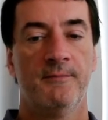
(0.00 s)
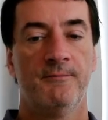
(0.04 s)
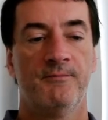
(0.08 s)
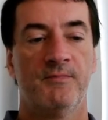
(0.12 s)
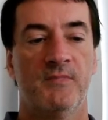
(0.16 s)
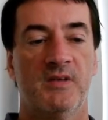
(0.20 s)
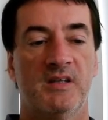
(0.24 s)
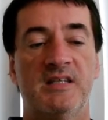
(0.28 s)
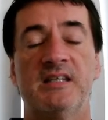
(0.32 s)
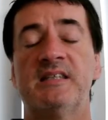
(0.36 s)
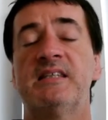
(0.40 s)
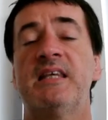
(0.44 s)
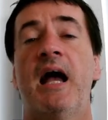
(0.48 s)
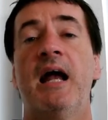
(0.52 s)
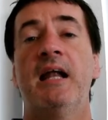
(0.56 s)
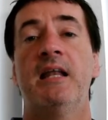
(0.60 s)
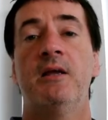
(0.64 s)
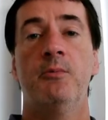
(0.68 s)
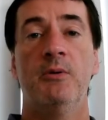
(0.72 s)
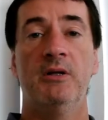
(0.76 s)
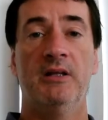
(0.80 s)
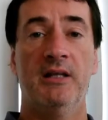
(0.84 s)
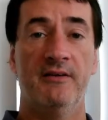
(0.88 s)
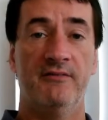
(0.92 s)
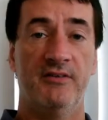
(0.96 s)
society
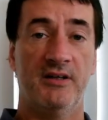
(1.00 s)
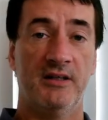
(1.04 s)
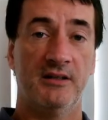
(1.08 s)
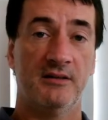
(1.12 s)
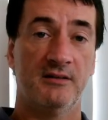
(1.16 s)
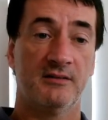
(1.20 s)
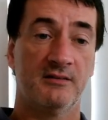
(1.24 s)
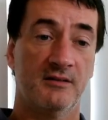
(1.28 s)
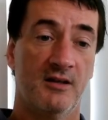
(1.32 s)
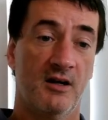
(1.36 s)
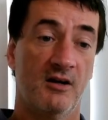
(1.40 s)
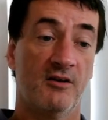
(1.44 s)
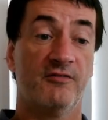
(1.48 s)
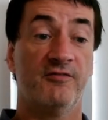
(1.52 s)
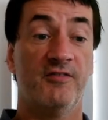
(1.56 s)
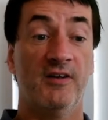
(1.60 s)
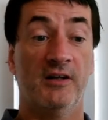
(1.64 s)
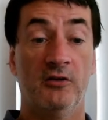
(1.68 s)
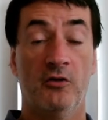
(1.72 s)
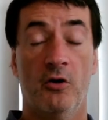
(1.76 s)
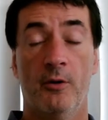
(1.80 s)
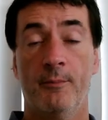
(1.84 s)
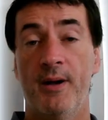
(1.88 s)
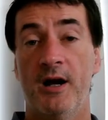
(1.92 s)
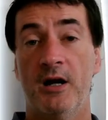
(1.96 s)
we live in, our fellow
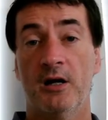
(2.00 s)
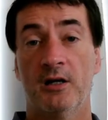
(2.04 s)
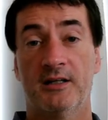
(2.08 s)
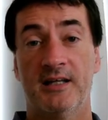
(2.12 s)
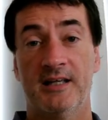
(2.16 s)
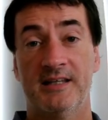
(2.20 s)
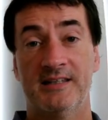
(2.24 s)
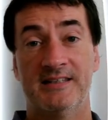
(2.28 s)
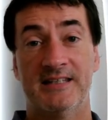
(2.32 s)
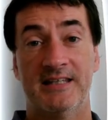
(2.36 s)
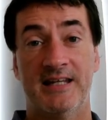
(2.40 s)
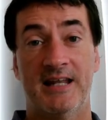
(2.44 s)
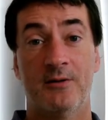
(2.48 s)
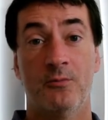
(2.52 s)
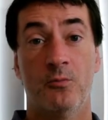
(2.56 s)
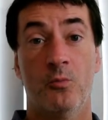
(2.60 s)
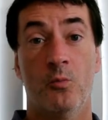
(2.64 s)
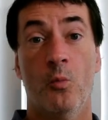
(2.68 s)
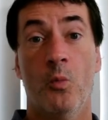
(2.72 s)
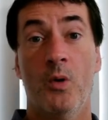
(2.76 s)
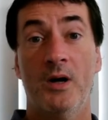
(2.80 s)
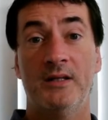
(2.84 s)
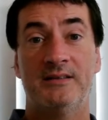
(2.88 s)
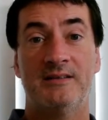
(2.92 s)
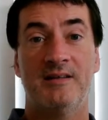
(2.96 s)
Americans, and
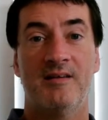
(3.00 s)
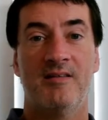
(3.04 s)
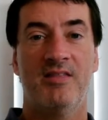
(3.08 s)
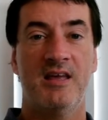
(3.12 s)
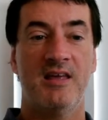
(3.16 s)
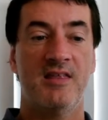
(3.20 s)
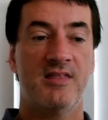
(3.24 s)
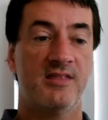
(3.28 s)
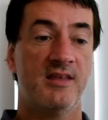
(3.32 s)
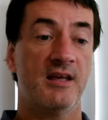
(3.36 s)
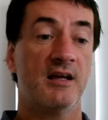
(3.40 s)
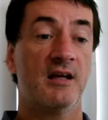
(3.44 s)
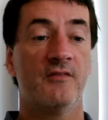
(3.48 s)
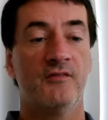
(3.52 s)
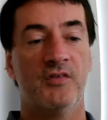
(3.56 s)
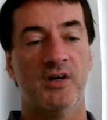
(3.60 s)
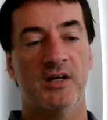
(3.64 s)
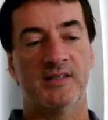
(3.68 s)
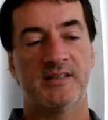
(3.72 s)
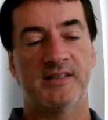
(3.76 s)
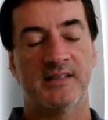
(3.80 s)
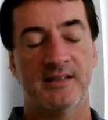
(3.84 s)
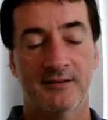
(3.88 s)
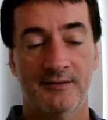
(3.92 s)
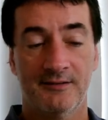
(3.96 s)
what they think of
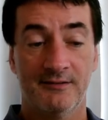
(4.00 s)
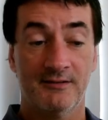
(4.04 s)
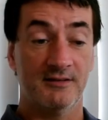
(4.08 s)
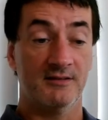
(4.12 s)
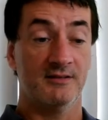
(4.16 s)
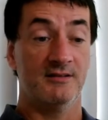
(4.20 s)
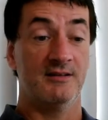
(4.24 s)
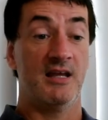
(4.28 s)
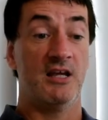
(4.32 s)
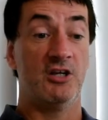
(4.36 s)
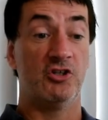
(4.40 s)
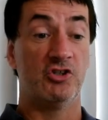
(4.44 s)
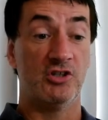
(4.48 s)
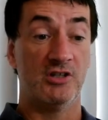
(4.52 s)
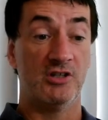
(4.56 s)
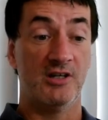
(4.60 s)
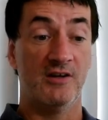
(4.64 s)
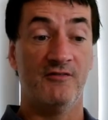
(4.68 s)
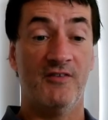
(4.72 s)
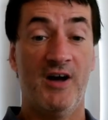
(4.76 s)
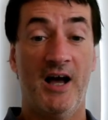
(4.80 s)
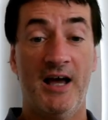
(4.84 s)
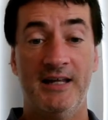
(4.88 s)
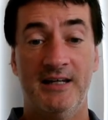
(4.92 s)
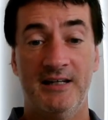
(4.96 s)
us. Nation
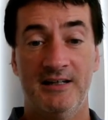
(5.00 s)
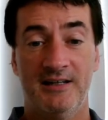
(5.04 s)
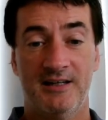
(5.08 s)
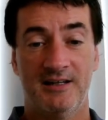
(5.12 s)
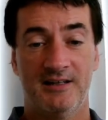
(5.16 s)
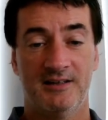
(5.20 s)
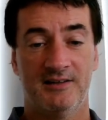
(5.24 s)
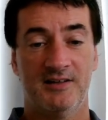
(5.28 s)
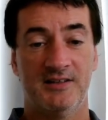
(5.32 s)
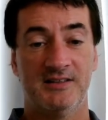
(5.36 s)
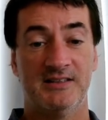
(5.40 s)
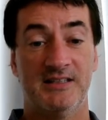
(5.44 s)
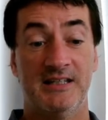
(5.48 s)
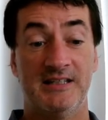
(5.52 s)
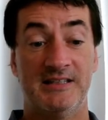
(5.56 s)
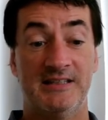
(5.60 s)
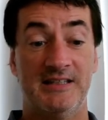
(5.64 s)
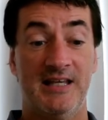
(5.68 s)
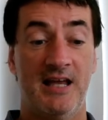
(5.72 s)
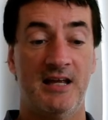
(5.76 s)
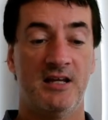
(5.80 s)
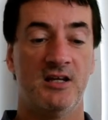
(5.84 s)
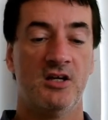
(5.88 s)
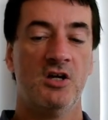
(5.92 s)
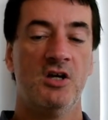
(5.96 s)
divided, as they
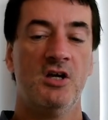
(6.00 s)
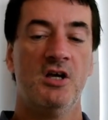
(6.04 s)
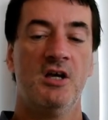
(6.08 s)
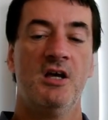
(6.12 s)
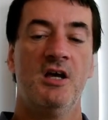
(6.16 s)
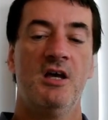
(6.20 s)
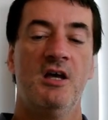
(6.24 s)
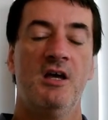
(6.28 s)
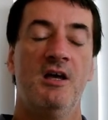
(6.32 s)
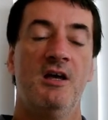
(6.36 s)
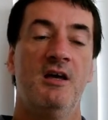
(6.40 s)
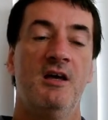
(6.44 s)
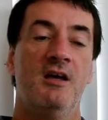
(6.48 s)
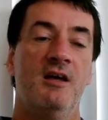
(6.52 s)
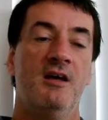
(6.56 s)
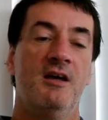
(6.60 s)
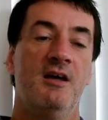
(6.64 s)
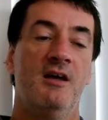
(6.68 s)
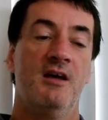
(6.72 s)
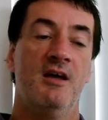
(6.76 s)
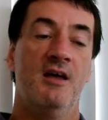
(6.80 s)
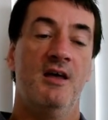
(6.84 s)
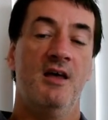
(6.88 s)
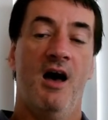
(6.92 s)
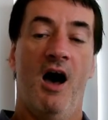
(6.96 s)
say.
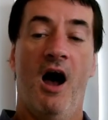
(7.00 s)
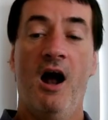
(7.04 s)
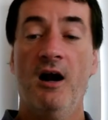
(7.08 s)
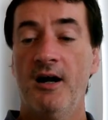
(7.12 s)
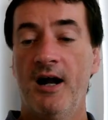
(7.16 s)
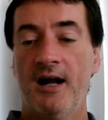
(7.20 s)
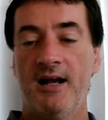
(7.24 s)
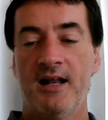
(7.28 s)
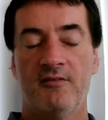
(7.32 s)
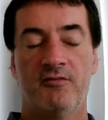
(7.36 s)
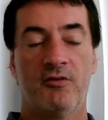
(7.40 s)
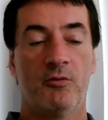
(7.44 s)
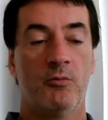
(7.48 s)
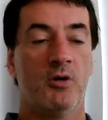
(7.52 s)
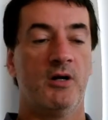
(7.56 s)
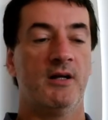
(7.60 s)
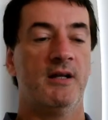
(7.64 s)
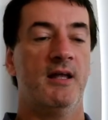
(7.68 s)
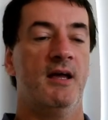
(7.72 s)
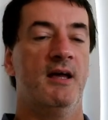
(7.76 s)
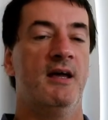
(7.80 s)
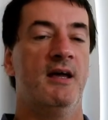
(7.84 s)
All right, everyone.